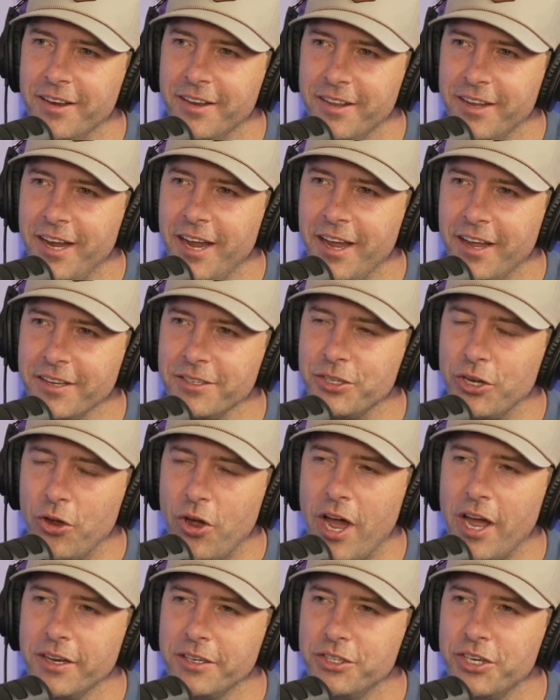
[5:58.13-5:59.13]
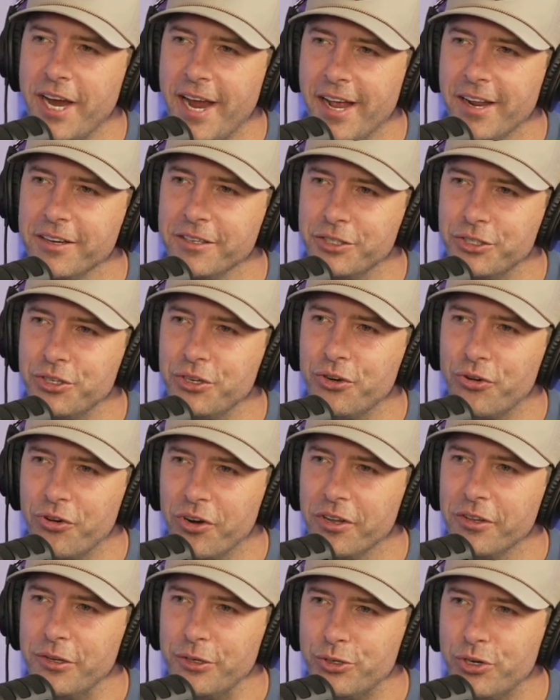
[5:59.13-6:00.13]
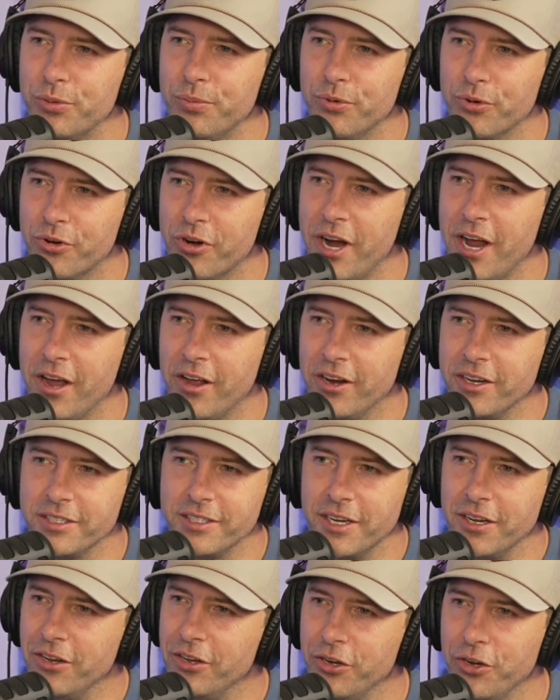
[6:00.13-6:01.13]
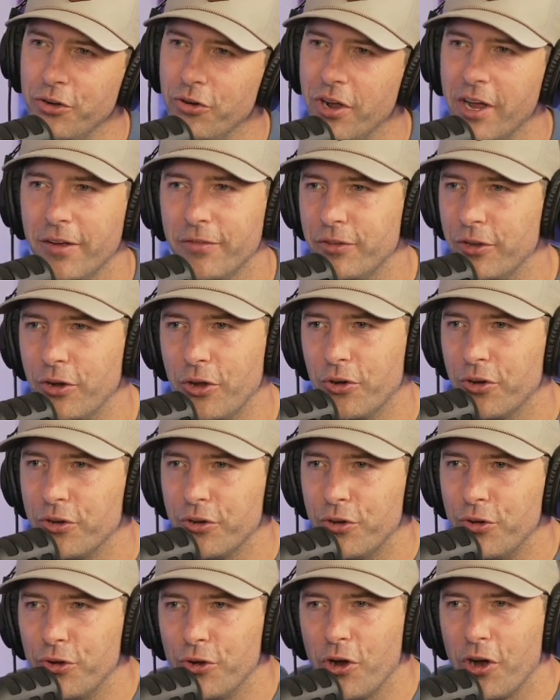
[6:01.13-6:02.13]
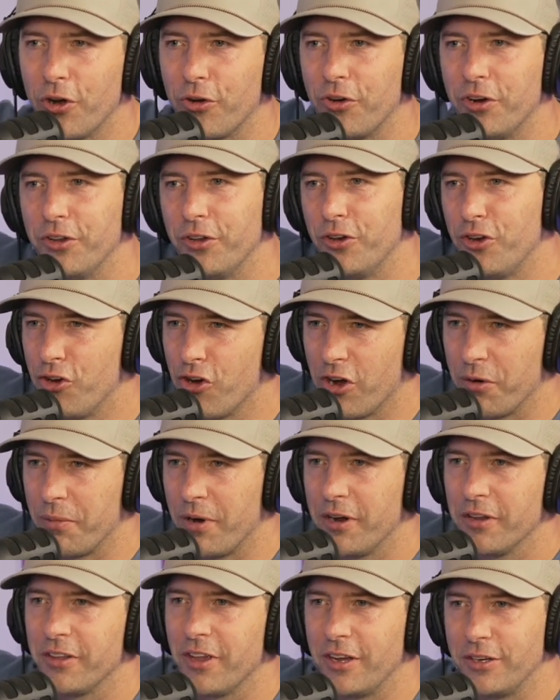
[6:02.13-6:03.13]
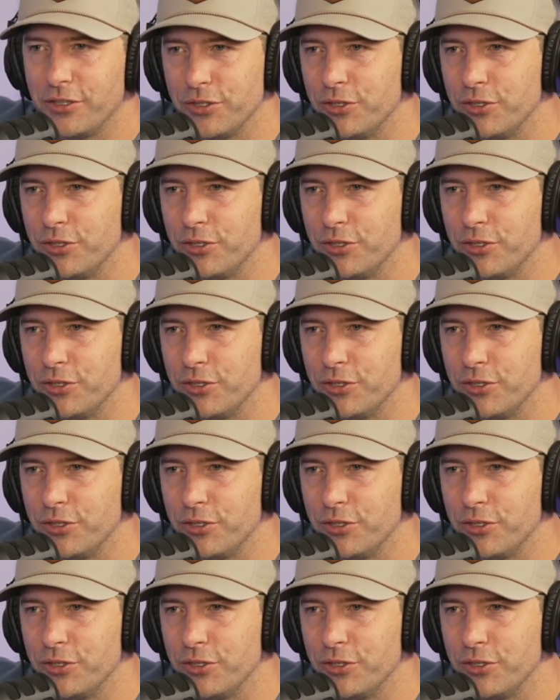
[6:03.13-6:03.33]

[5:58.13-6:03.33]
Yeah. So I challenged you to run the Triple Crown. I said, look, you don't have to go to New York, run the New York Marathon, just